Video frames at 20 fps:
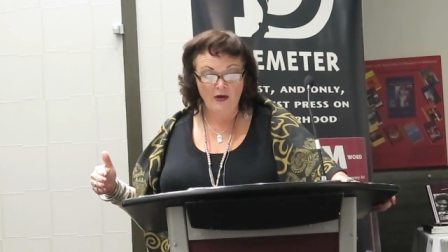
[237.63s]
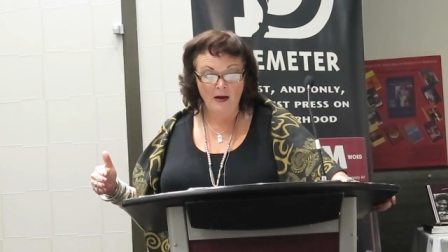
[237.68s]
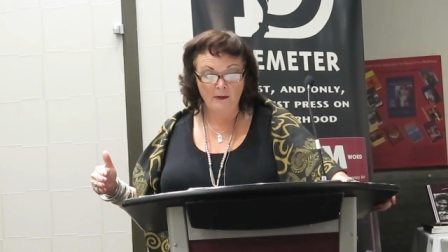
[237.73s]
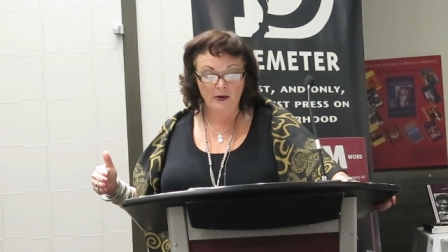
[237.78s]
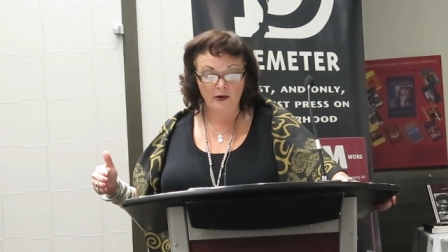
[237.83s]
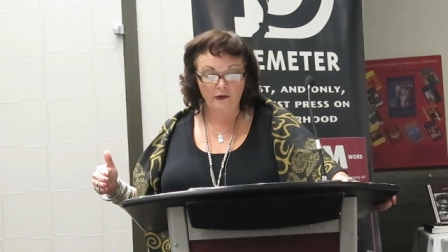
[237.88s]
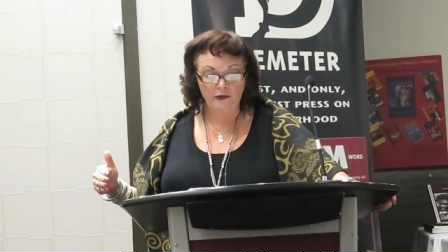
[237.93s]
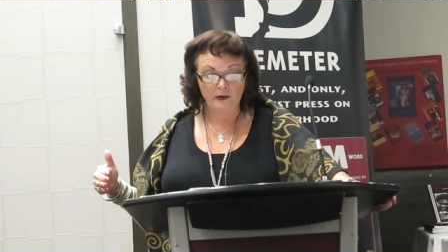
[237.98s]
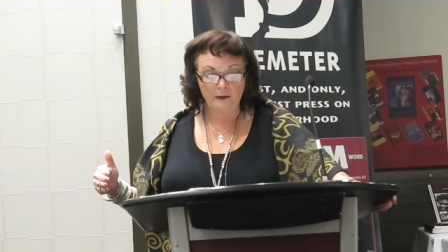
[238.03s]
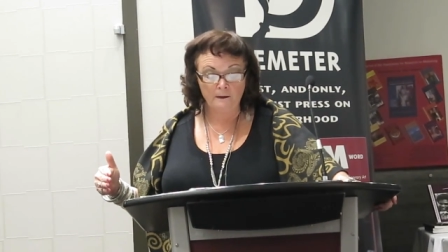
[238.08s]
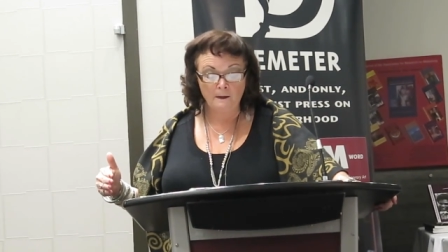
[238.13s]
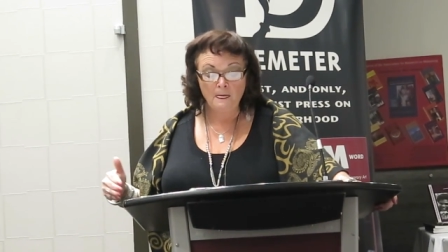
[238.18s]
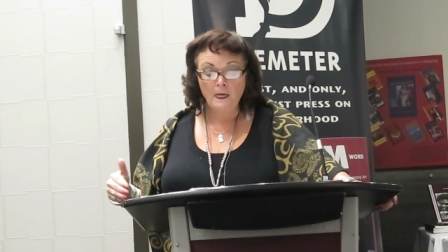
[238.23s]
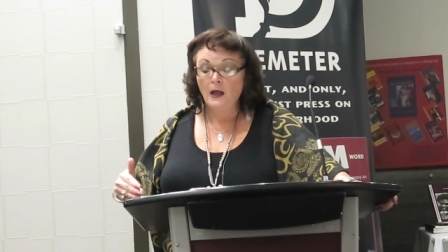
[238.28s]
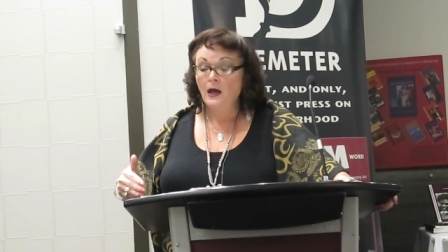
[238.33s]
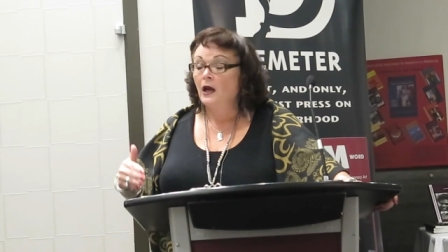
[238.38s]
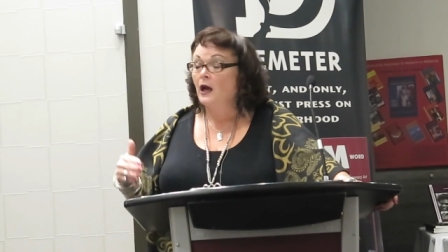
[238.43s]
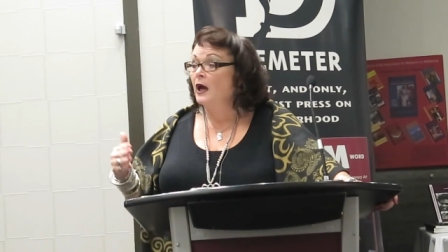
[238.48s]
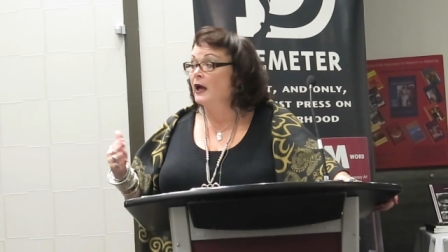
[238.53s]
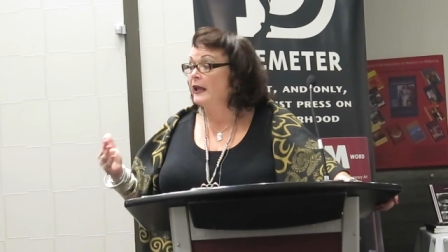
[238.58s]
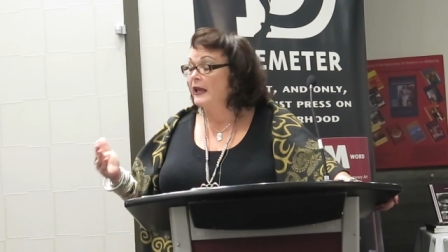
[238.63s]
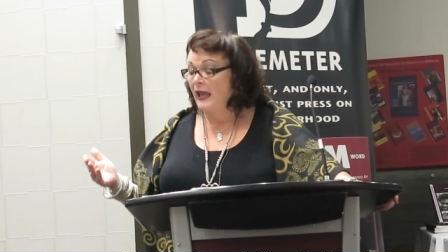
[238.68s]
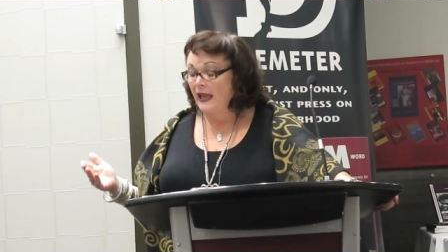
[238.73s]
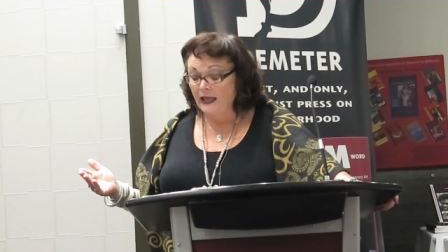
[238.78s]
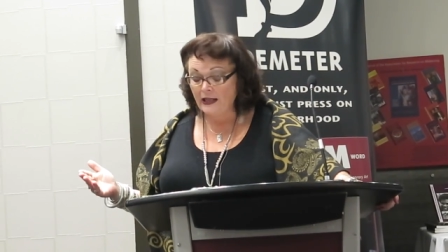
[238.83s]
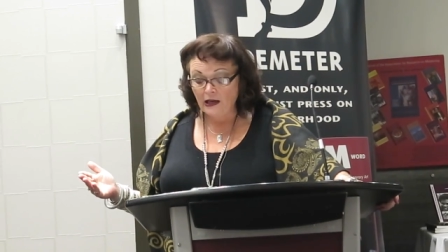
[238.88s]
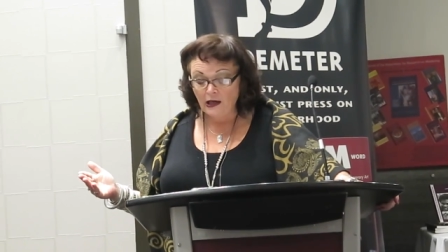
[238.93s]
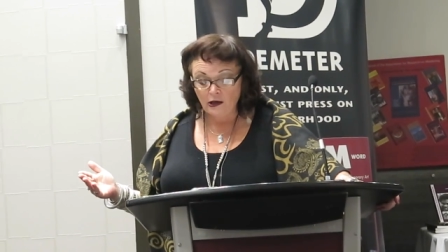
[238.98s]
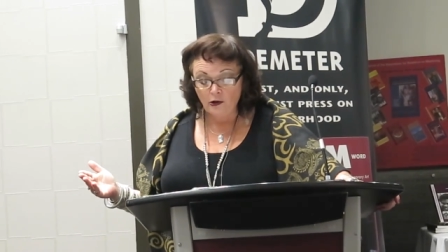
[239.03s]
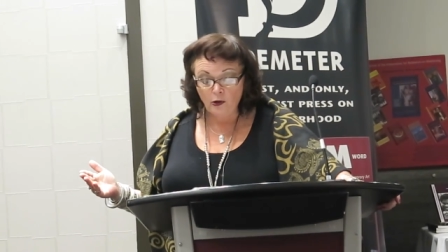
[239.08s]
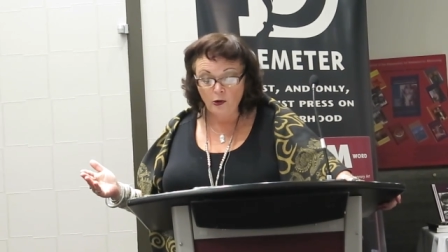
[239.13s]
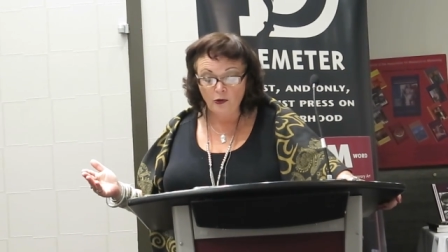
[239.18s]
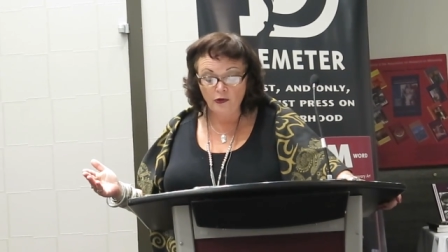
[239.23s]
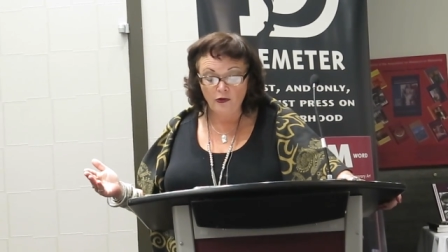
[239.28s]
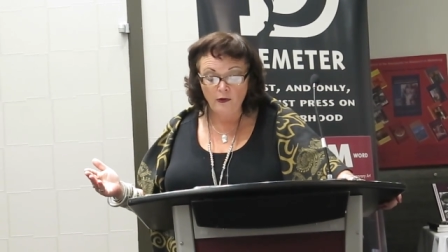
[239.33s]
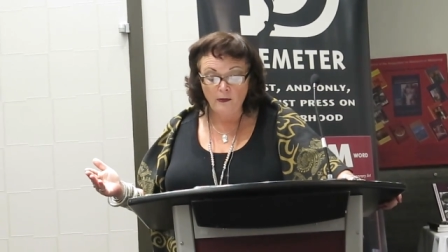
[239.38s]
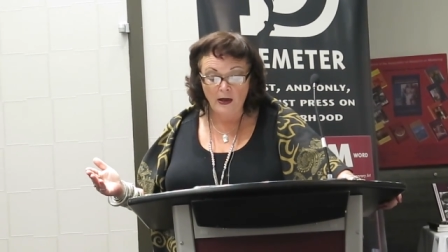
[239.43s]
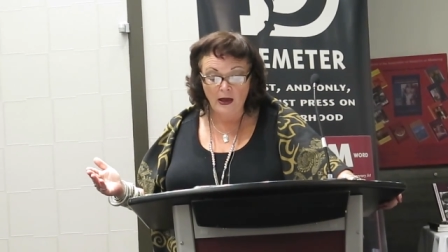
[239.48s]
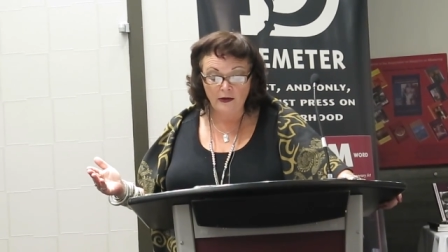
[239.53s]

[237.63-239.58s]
feminism. Again, I agree with